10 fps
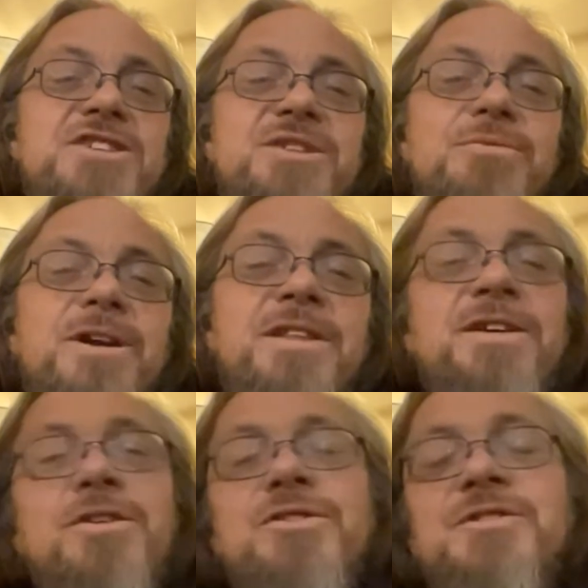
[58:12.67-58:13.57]
actually one
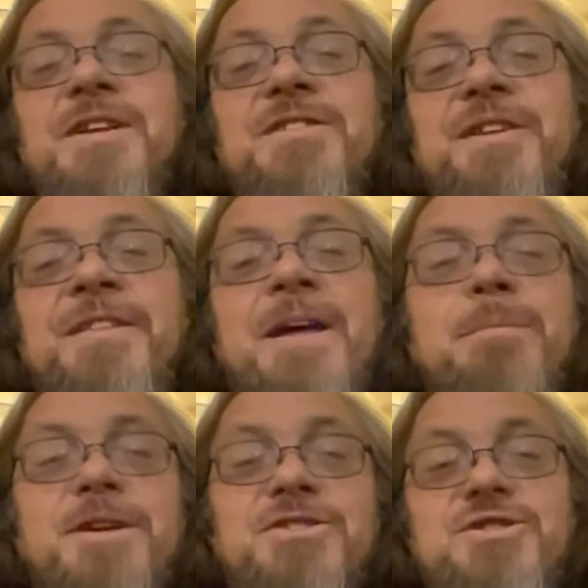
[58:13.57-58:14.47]
of the girls that's in
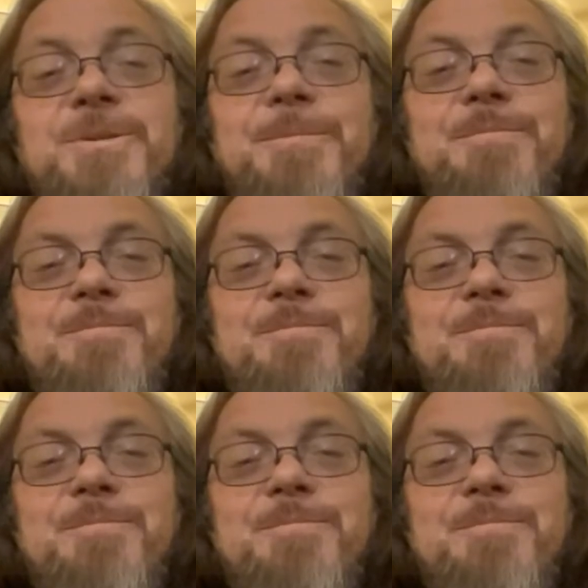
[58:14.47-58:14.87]
that picture.